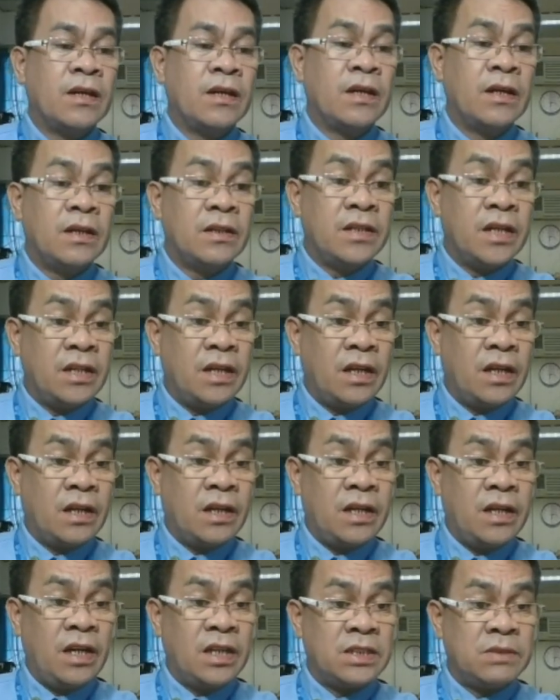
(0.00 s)
then
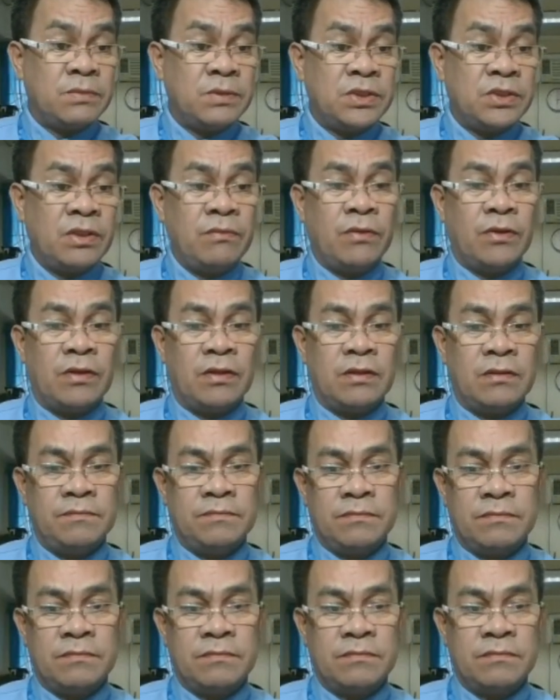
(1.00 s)
area is measurable
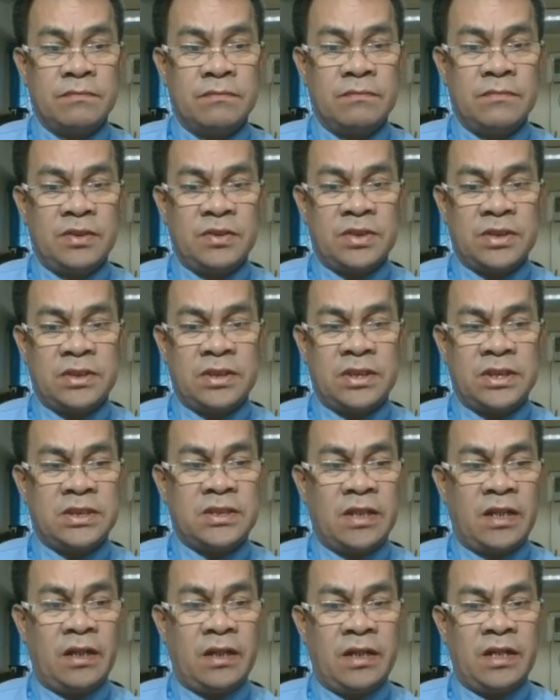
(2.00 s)
because this is
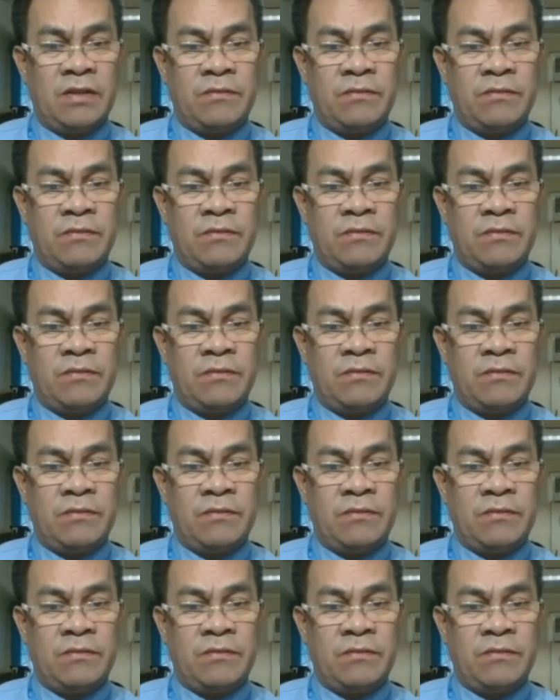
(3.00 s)
the area of